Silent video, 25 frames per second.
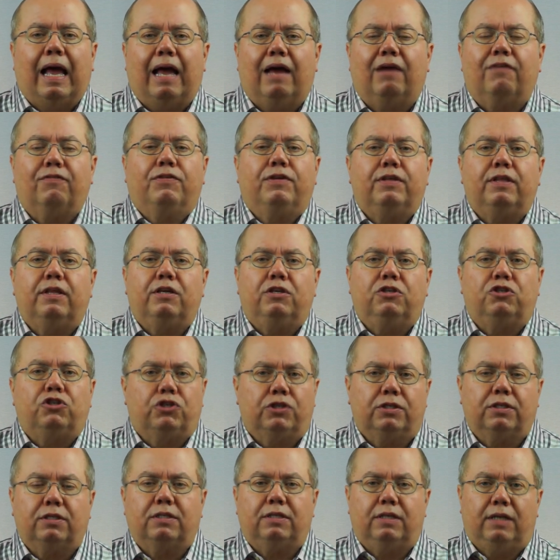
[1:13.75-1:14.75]
everything's
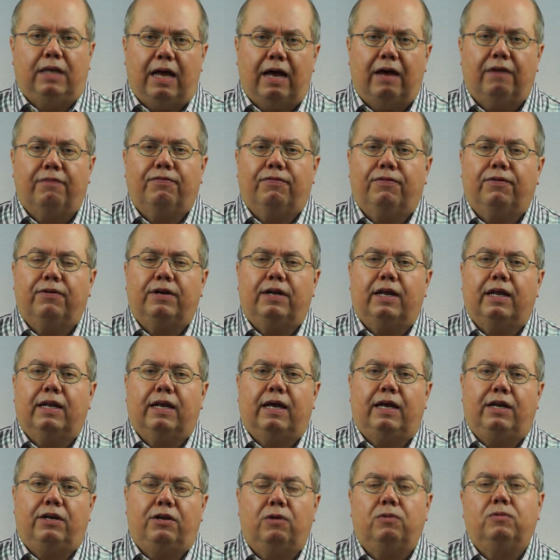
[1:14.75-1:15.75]
just an effort and
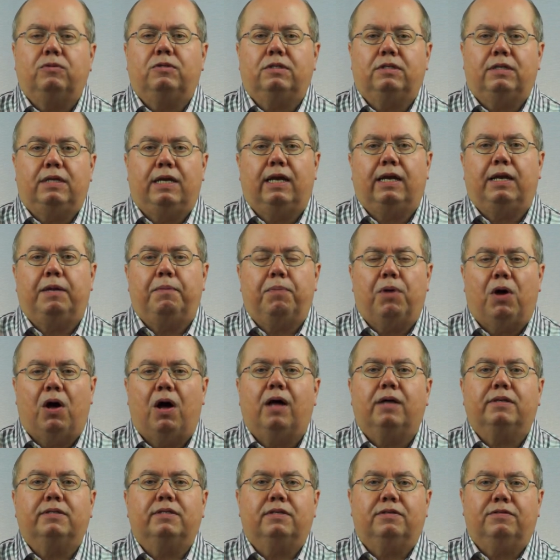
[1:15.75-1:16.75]
I don't see any
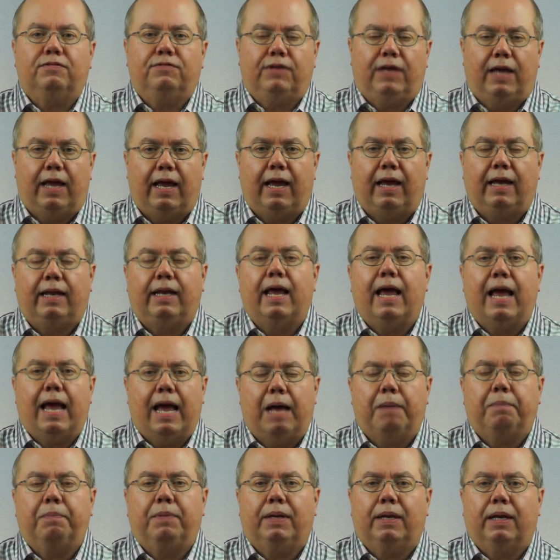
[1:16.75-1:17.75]
positive gain
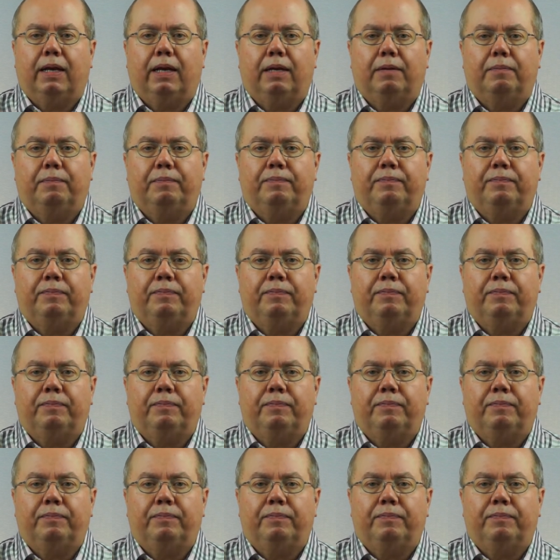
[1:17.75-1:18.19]
happening.